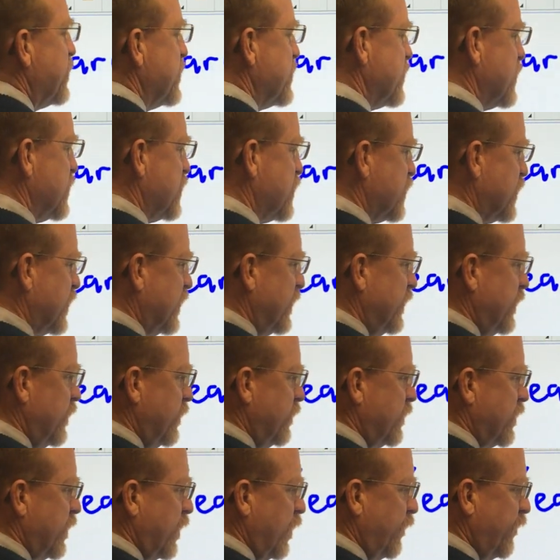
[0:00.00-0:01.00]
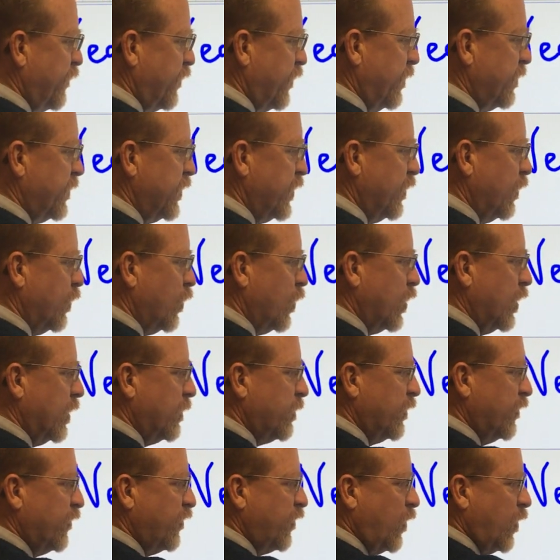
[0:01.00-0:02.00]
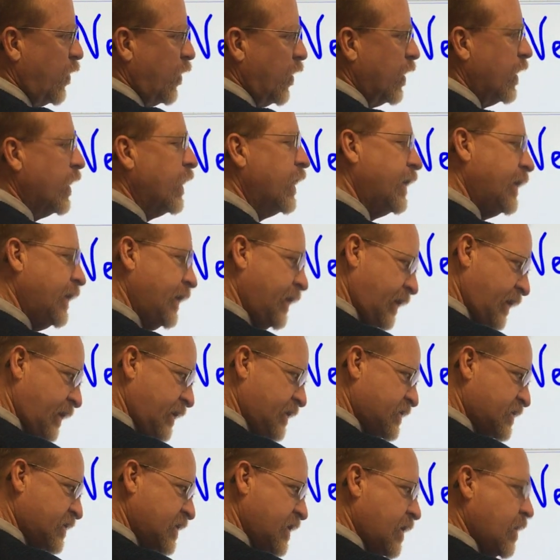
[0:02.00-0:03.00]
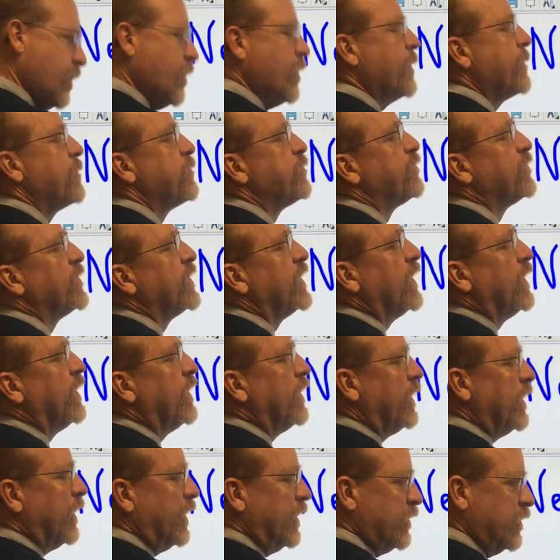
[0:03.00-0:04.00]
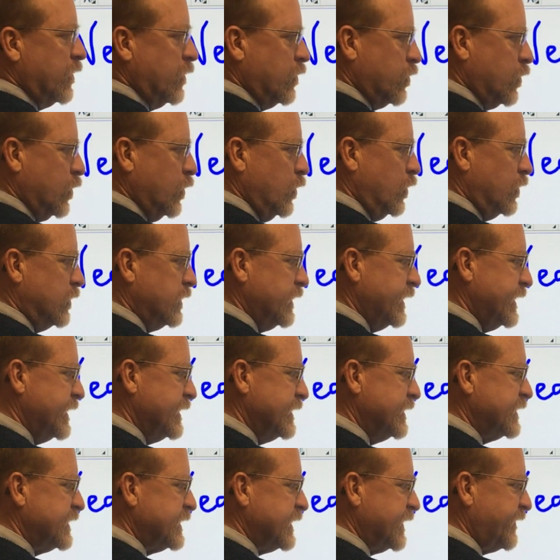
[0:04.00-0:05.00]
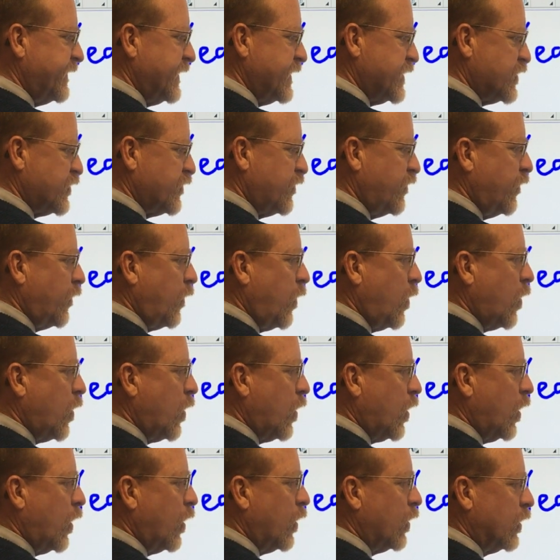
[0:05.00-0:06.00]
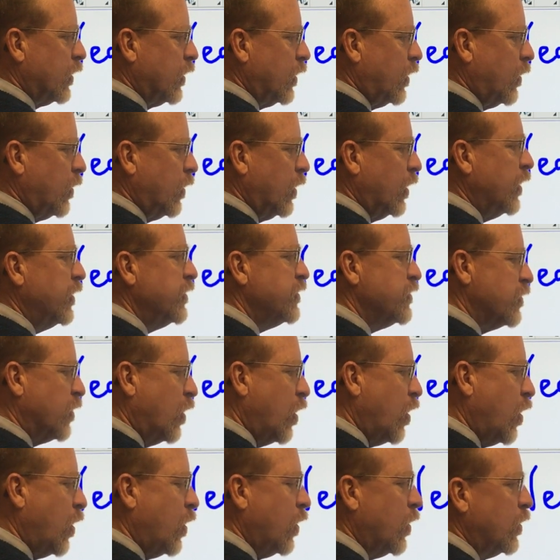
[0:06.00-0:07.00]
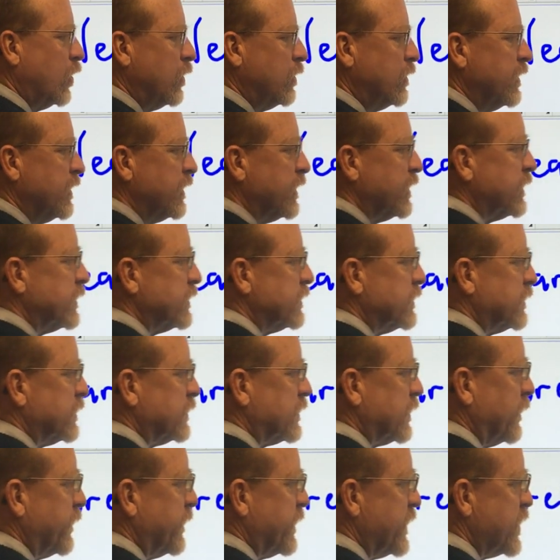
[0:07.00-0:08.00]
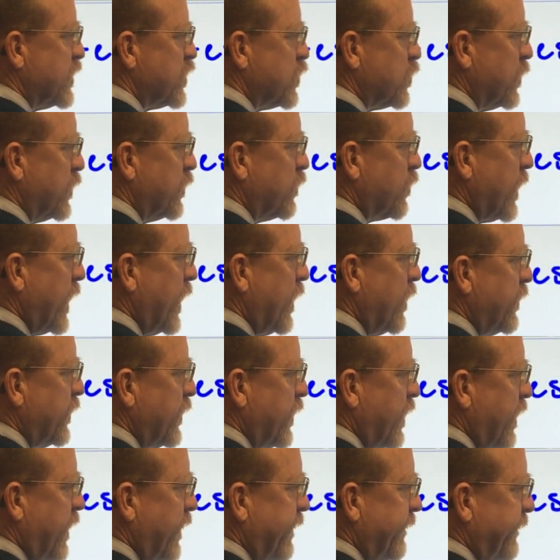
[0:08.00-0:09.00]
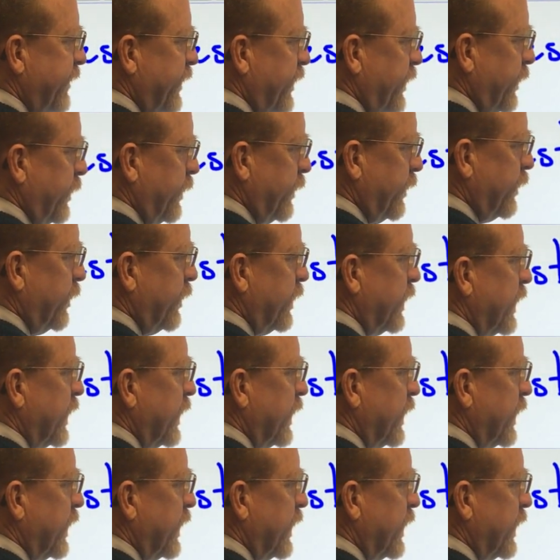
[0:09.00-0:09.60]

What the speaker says: position, you know from your work before, is there. The rule is if it's 4 or lower you hold, so this would round off to